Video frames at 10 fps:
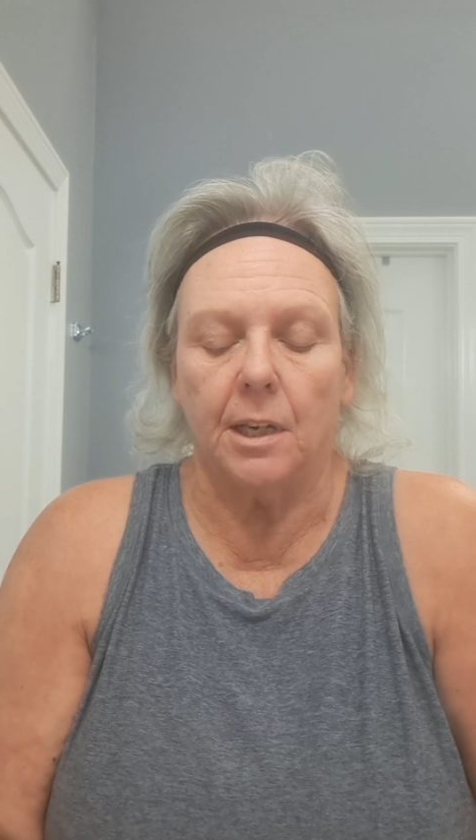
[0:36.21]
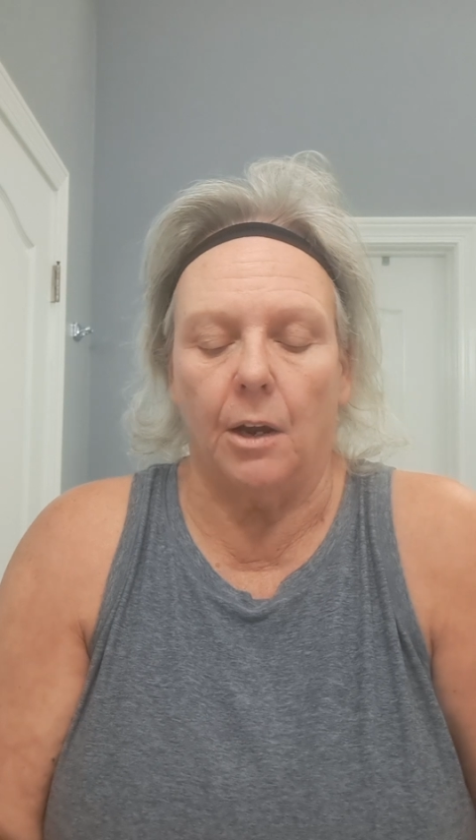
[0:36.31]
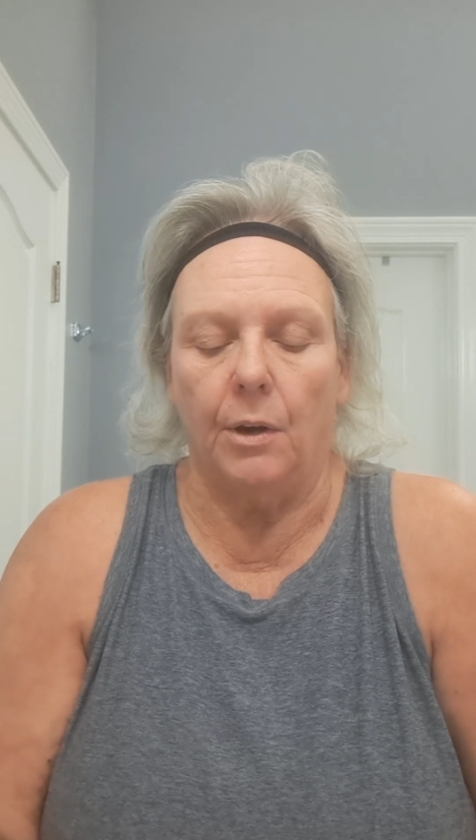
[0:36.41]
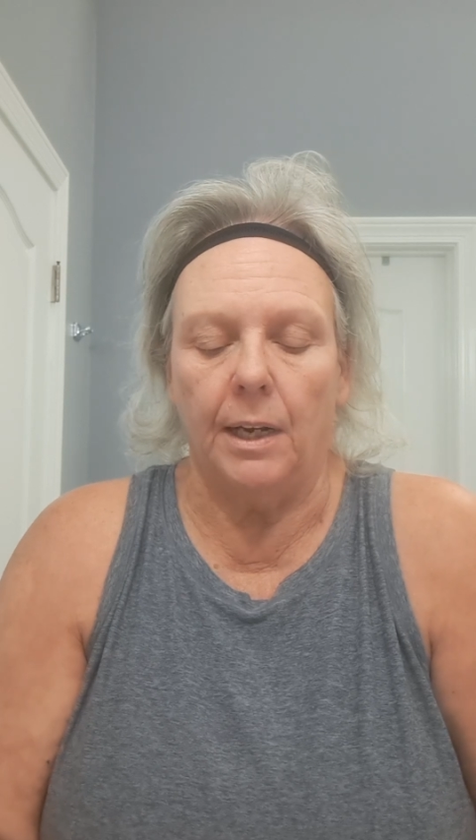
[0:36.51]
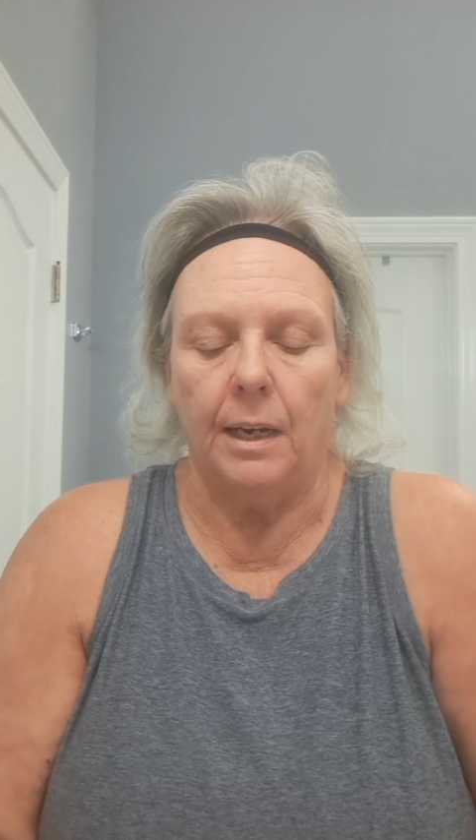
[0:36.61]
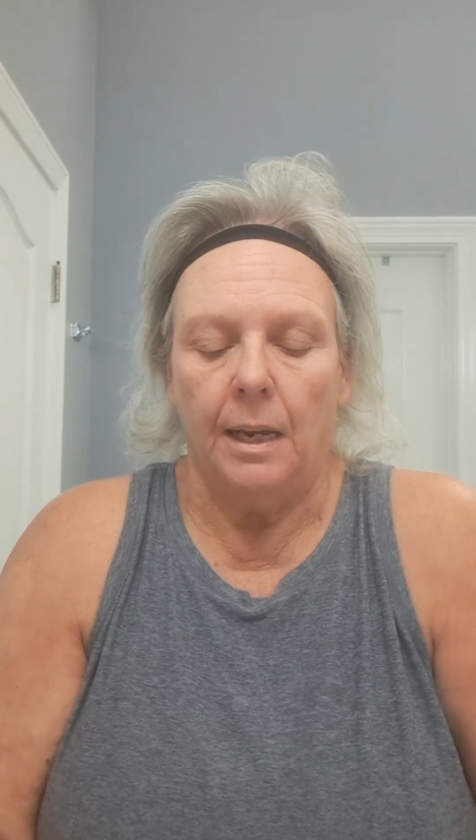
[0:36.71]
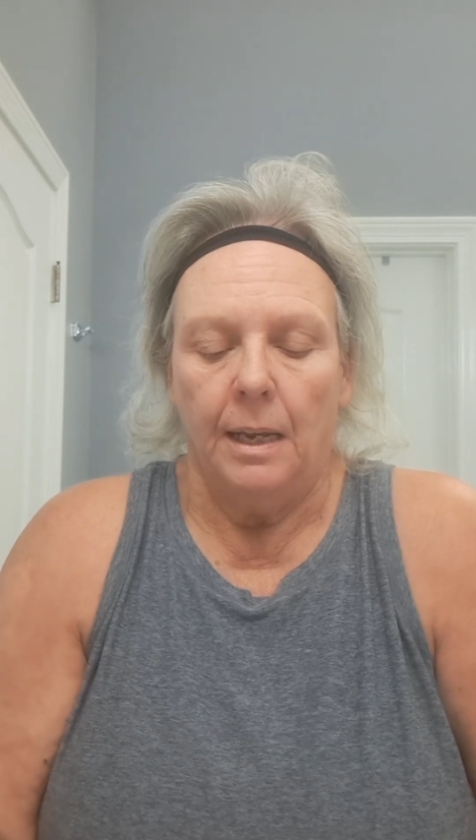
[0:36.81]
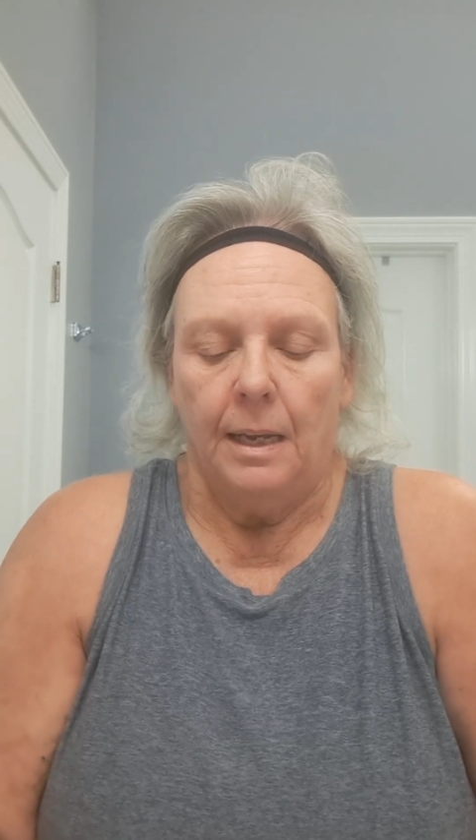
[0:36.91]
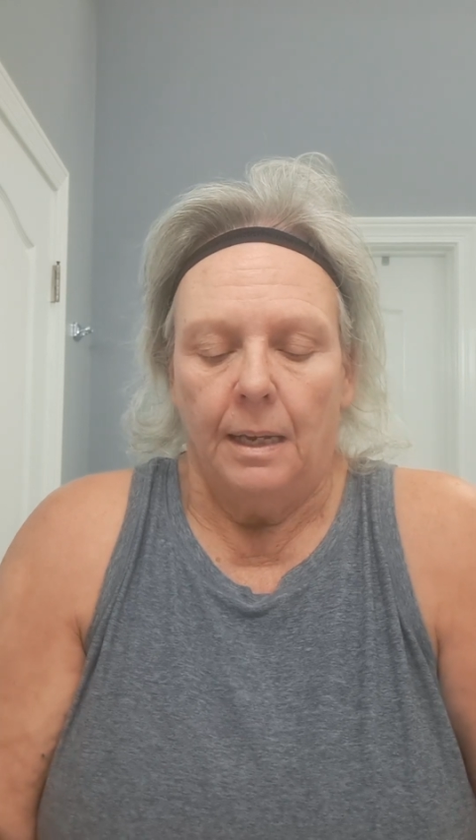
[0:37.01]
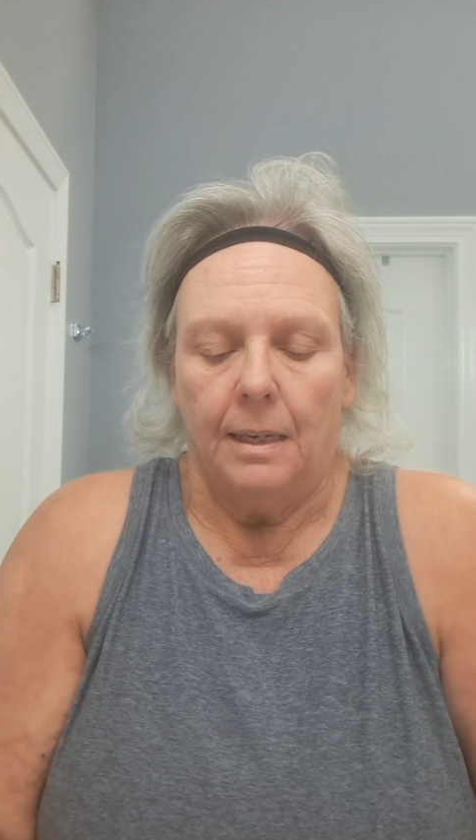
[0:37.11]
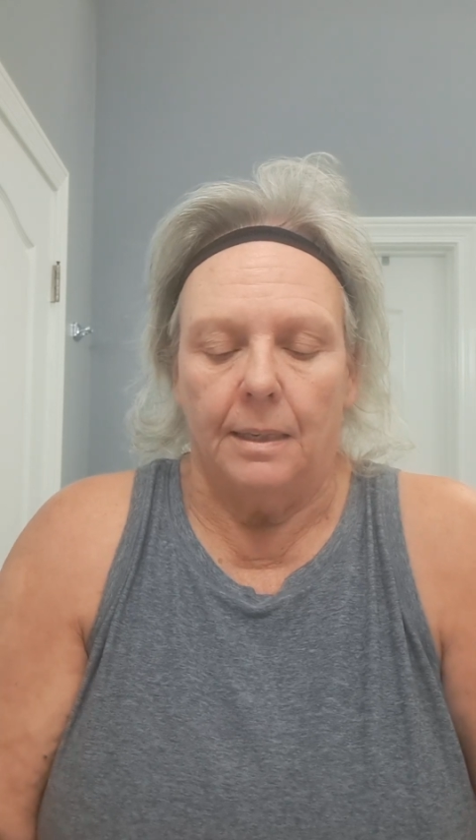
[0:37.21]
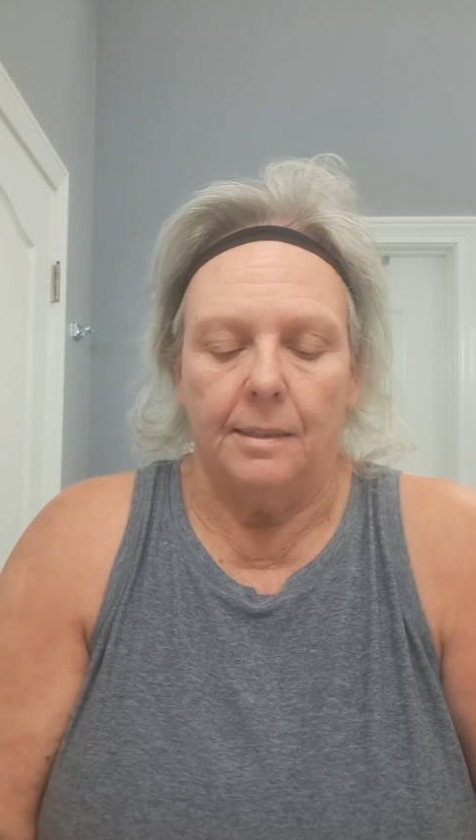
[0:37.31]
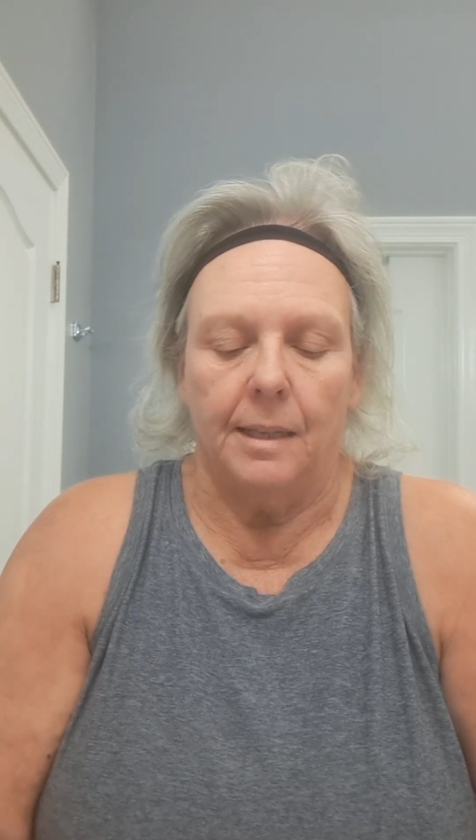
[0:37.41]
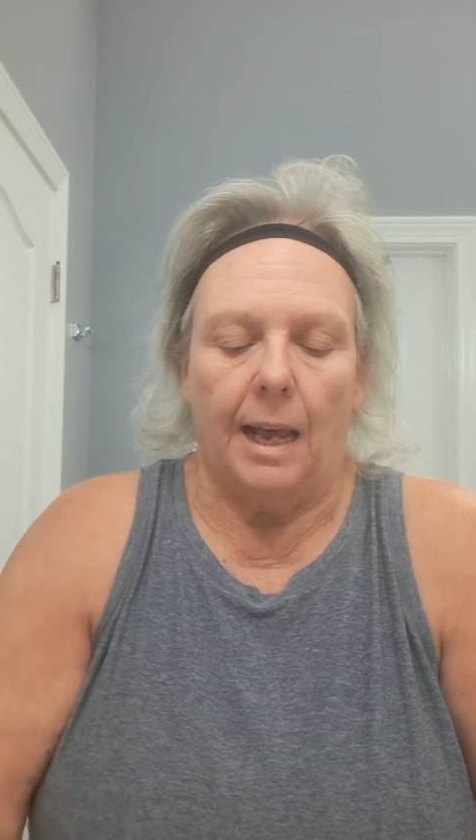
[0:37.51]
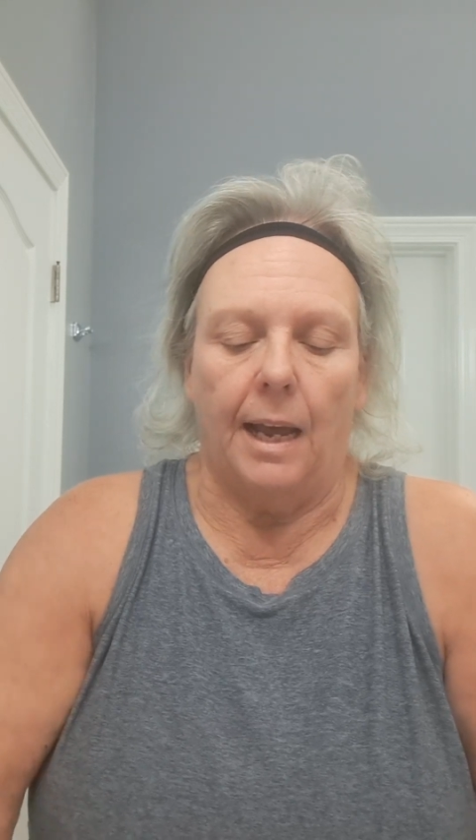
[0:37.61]
going
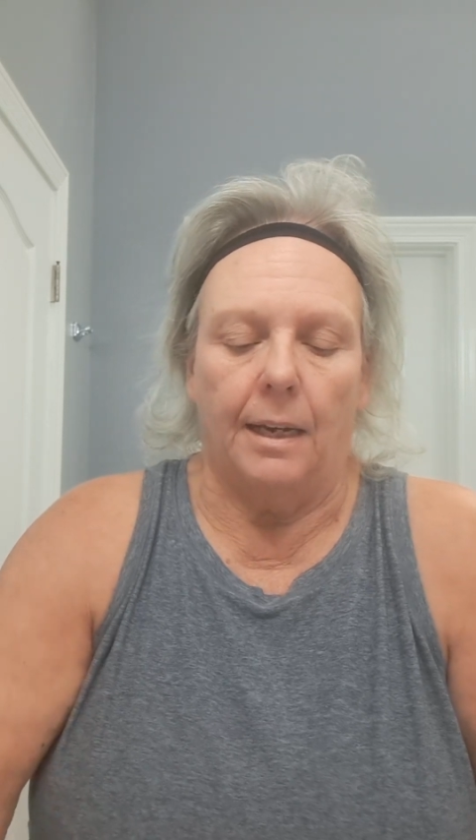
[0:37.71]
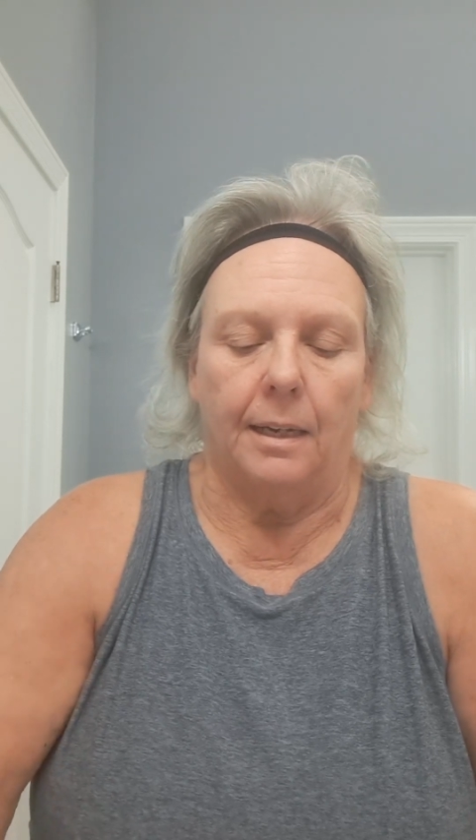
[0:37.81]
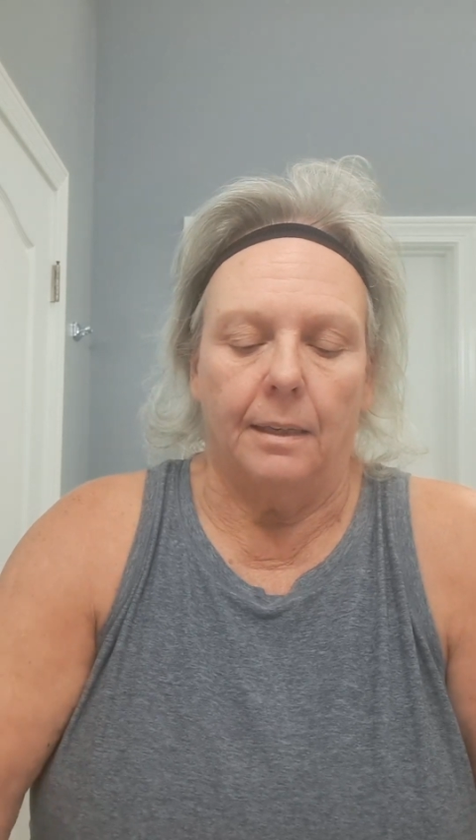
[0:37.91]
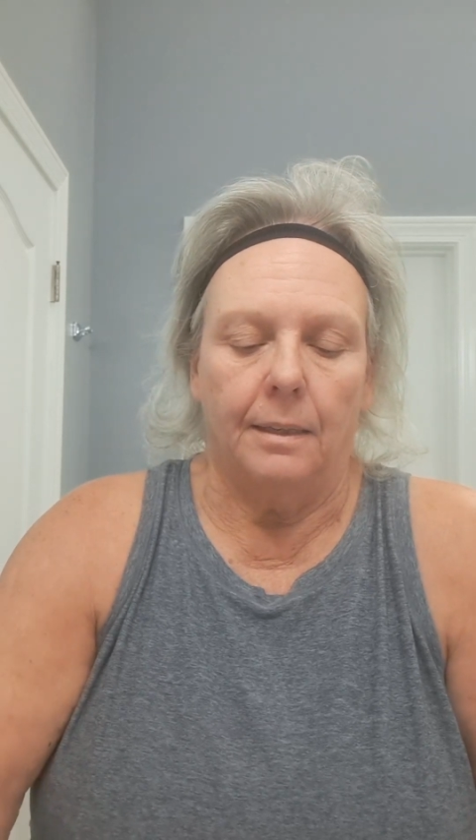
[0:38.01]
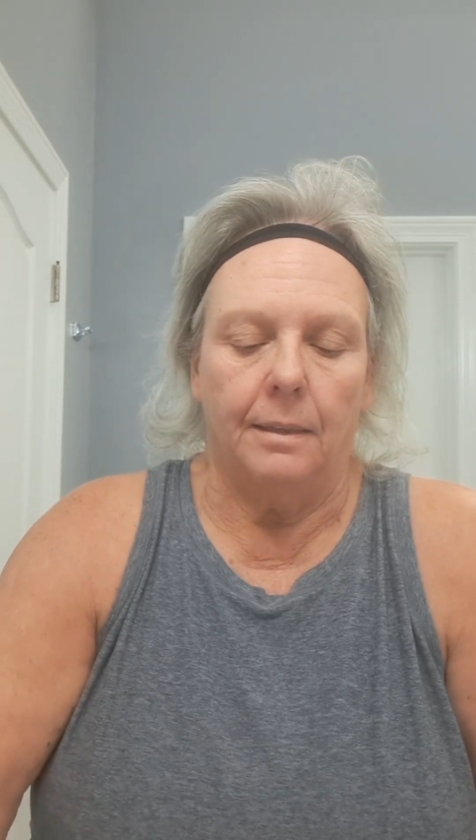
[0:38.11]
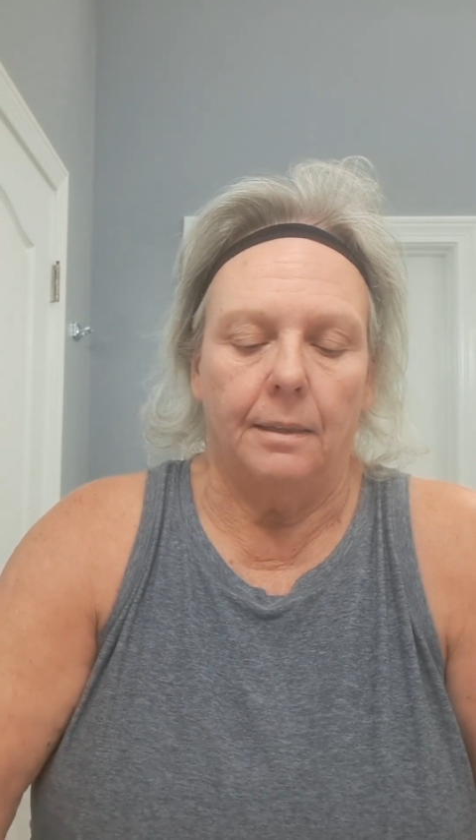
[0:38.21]
is that